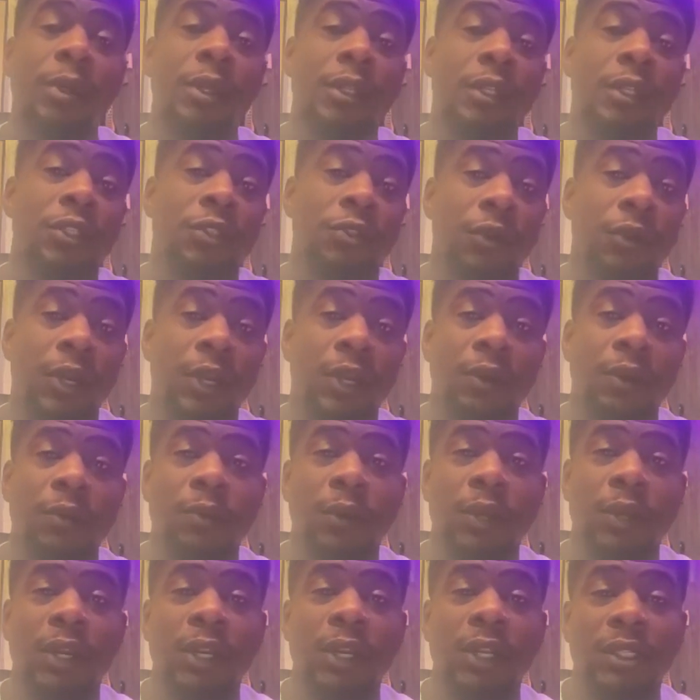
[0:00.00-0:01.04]
illustrate
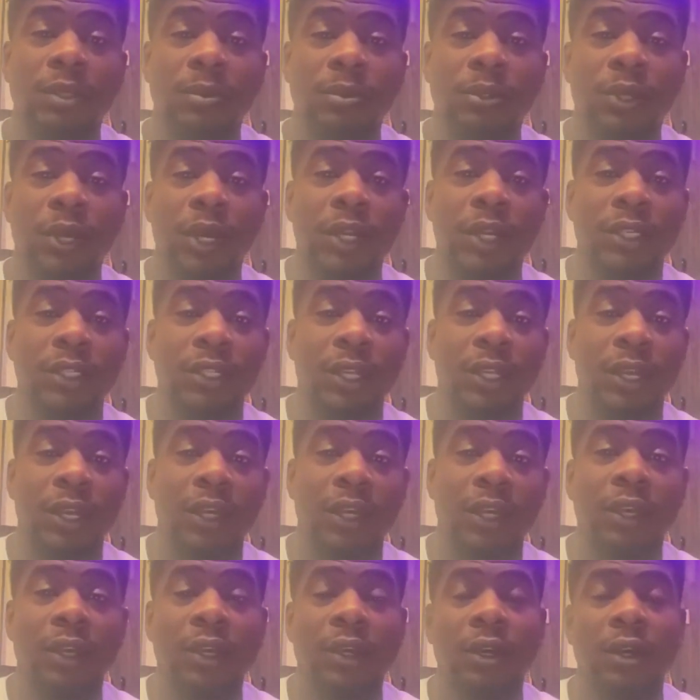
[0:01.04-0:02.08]
what it is I'm trying to
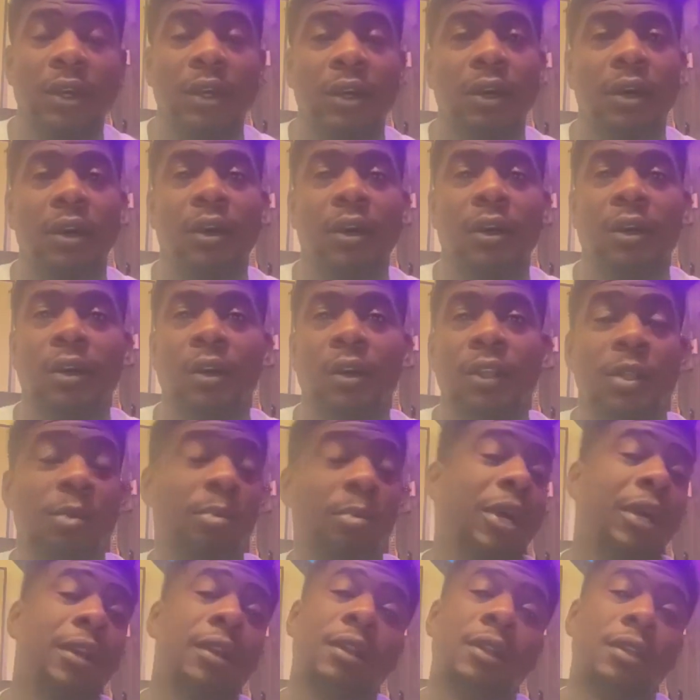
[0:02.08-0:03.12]
say, the
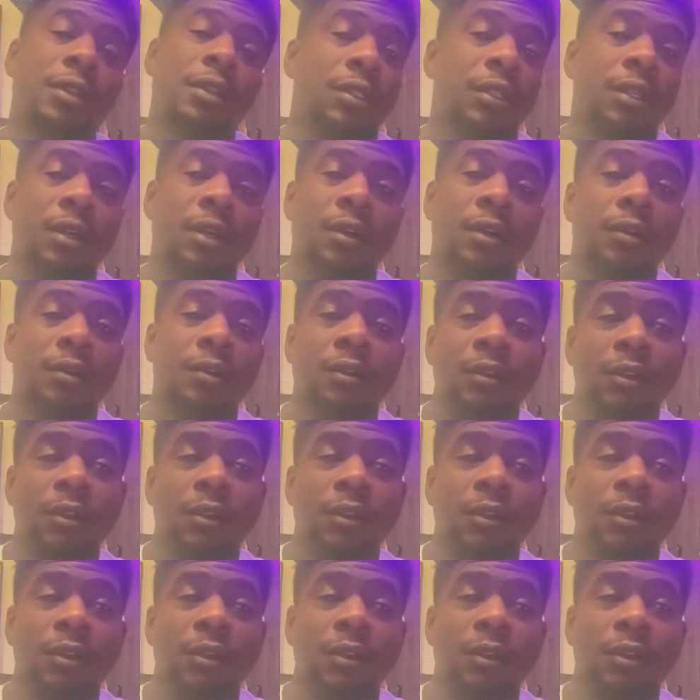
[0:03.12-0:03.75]
better. So,